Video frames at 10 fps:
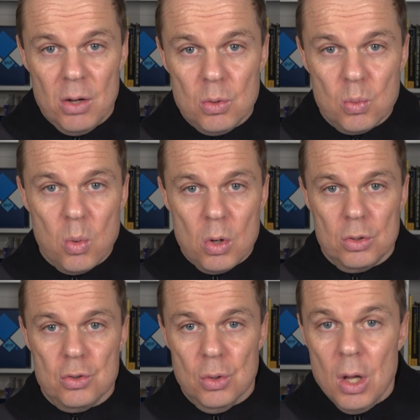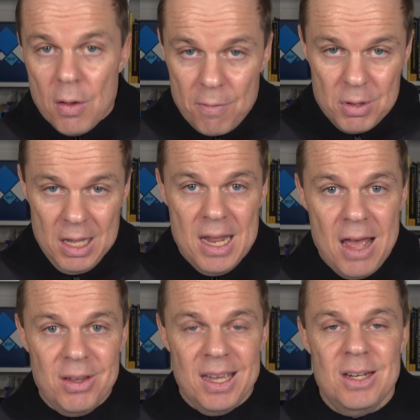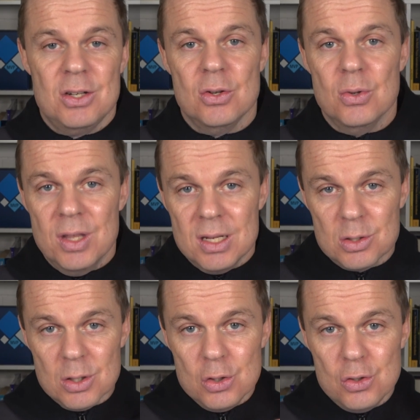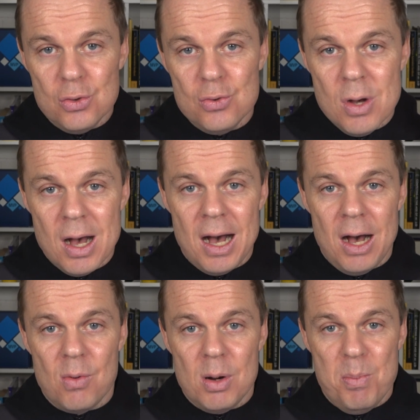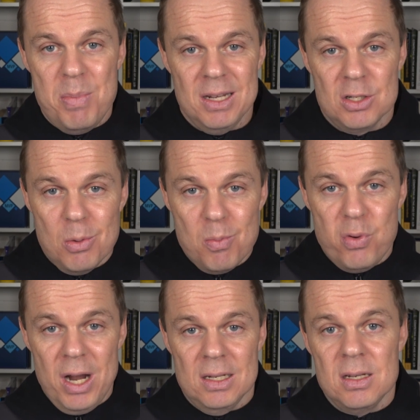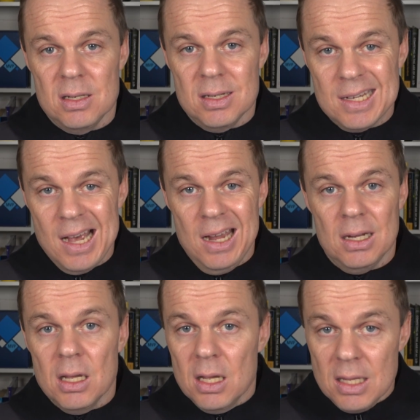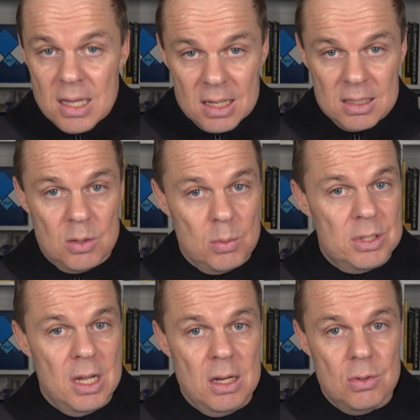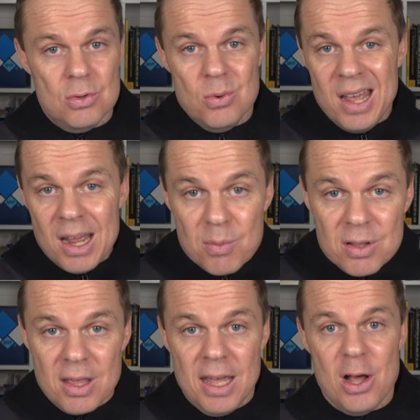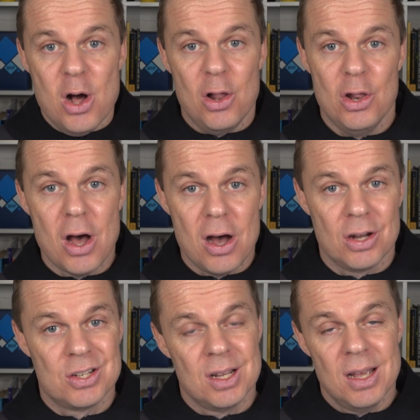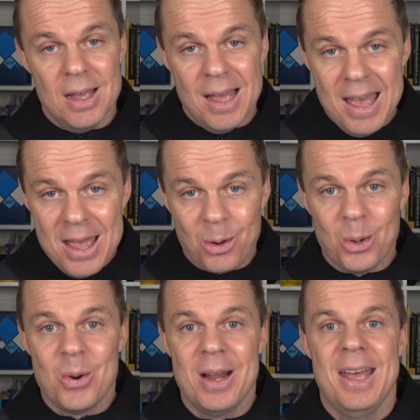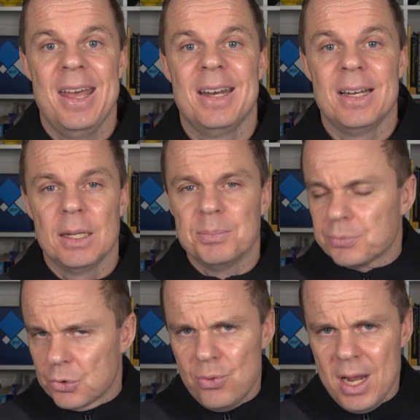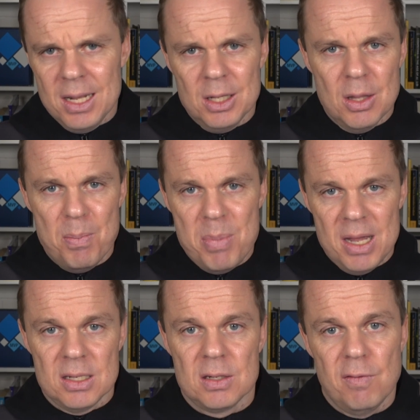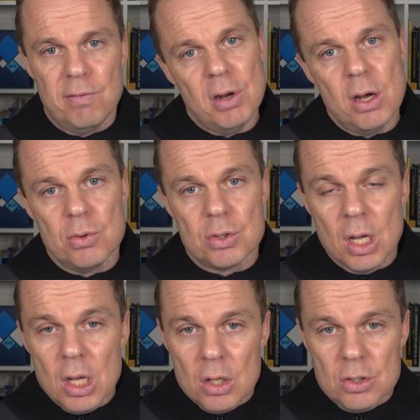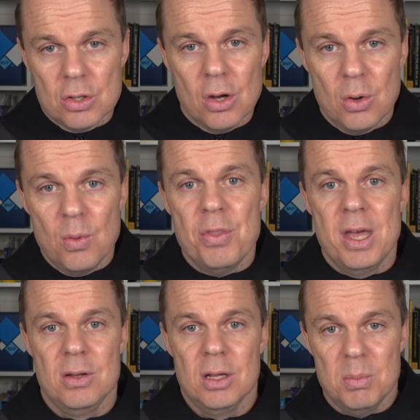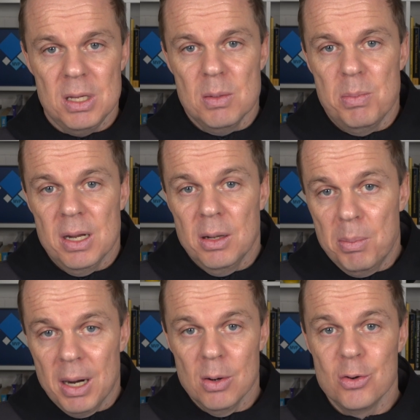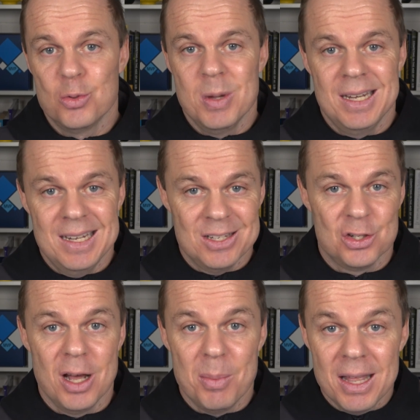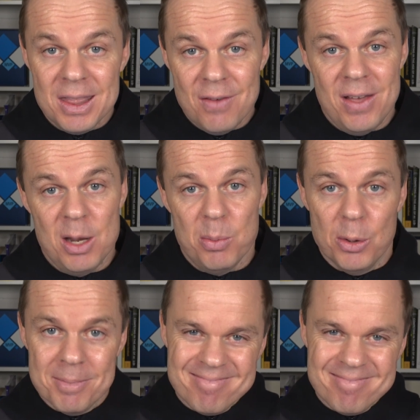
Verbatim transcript: you want to navigate to this two hour best practices guide, yes, it will take you to everything logs, error handling, creating the best flows so that you can be a better Power Automate desktop developer.